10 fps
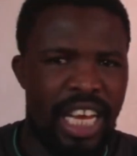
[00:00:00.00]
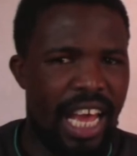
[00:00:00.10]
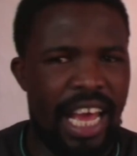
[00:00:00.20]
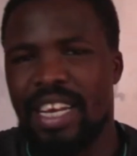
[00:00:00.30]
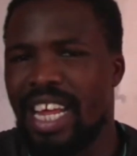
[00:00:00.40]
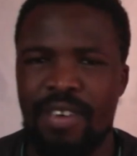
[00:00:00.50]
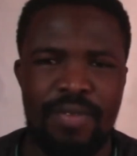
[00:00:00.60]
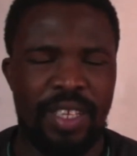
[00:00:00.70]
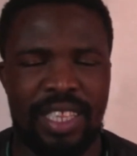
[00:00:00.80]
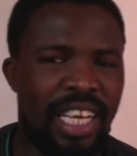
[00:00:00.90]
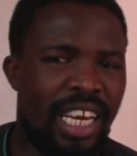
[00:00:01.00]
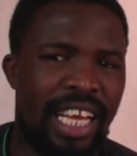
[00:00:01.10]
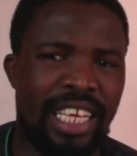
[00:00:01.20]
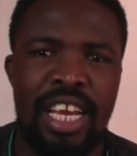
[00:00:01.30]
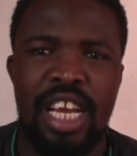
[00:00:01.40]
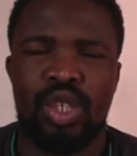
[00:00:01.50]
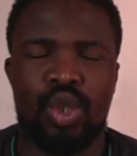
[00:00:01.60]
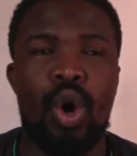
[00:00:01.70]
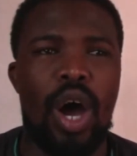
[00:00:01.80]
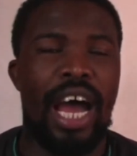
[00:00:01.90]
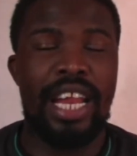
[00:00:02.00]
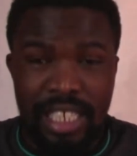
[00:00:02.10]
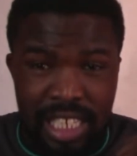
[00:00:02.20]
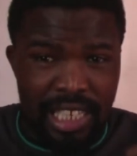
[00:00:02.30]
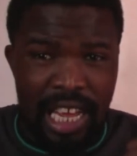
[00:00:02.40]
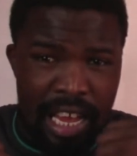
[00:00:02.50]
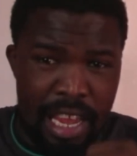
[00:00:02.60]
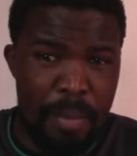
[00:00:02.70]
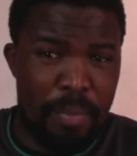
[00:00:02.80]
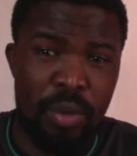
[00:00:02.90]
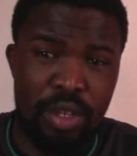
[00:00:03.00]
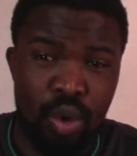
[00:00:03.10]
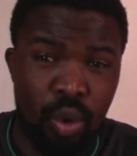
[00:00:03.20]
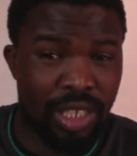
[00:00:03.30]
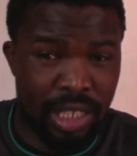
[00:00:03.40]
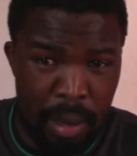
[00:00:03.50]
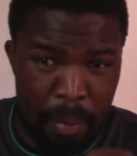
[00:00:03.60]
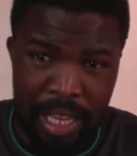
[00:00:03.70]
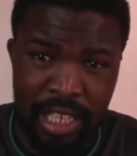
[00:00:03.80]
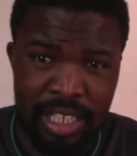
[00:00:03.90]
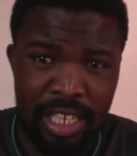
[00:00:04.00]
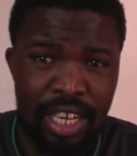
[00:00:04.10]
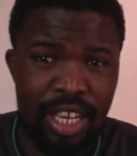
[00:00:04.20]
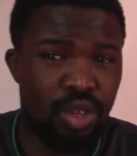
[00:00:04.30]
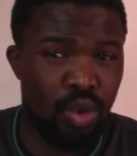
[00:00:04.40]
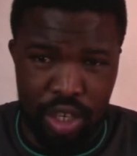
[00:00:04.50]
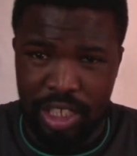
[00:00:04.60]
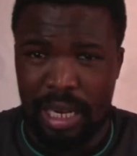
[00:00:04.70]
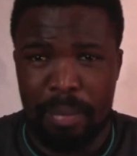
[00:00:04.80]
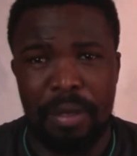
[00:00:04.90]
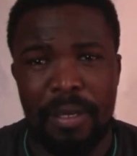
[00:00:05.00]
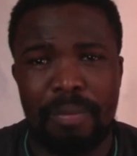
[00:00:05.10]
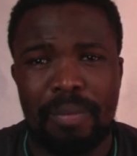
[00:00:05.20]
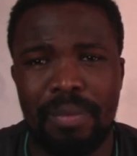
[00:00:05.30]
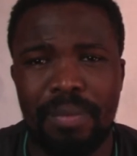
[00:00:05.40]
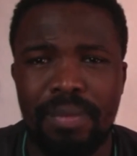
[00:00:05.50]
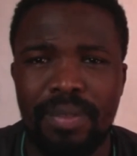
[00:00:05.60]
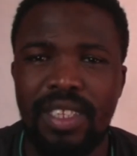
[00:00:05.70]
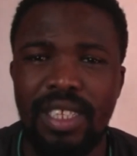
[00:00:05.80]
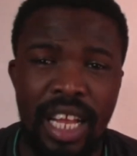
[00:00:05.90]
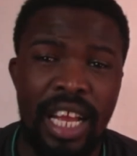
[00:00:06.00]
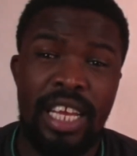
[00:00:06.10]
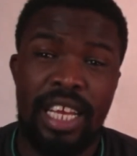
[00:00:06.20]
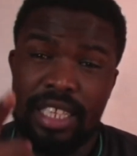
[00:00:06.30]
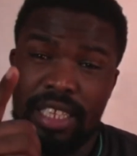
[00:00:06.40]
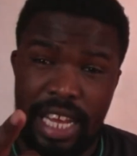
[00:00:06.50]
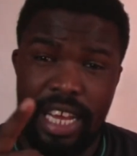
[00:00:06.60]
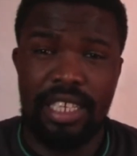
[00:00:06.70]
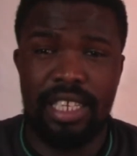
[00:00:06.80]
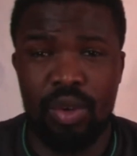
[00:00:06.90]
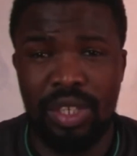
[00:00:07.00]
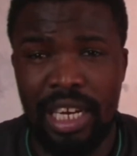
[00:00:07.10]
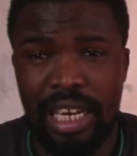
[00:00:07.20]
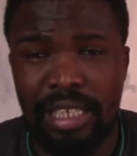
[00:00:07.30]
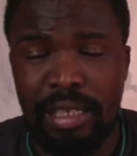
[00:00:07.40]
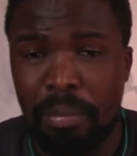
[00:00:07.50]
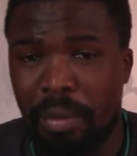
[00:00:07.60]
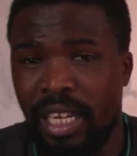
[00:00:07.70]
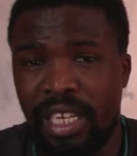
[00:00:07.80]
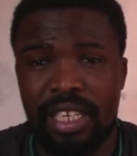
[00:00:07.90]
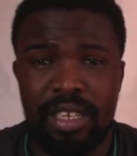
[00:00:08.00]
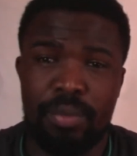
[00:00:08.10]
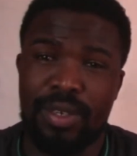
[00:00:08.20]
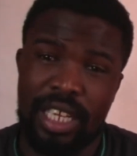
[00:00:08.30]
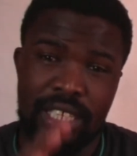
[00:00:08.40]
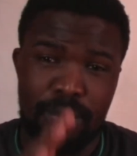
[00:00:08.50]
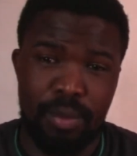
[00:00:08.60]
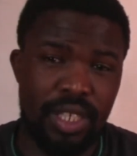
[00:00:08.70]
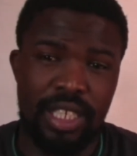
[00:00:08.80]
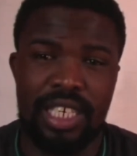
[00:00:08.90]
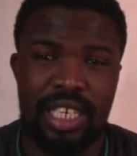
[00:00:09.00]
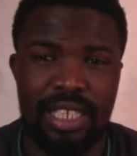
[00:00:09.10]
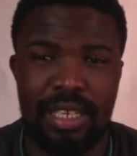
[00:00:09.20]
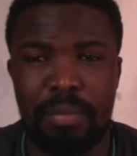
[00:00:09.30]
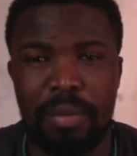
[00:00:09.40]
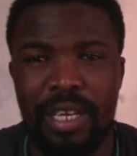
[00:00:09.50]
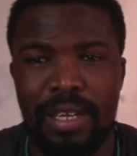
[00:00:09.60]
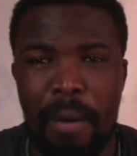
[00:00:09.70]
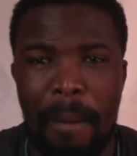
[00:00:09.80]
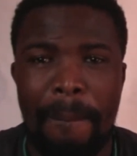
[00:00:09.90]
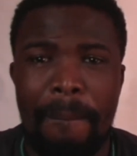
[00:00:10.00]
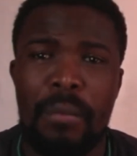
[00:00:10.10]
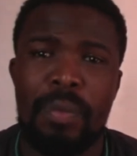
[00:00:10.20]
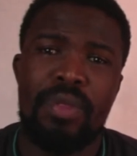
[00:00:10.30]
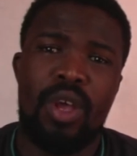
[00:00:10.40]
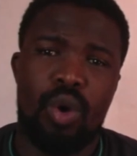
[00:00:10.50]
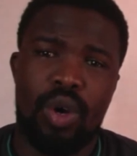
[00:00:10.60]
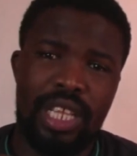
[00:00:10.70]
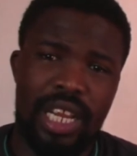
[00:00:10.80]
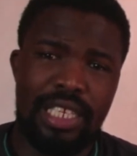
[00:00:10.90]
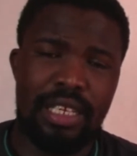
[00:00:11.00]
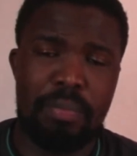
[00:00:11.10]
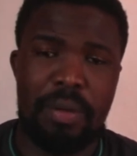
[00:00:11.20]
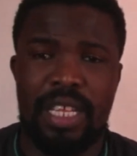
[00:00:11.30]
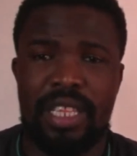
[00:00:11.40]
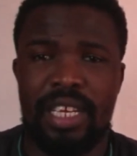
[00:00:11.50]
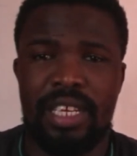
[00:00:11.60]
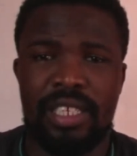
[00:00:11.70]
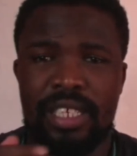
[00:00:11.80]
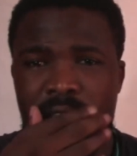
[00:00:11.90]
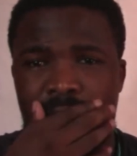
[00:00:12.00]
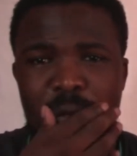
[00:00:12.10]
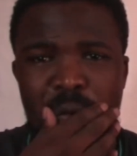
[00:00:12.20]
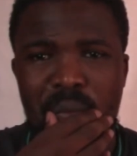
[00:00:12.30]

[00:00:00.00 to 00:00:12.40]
and everything like. So until they are happy with those 3 bays, you're not jumping. Then on the landing bay, because that's the most interesting bay. On the landing bay, there is a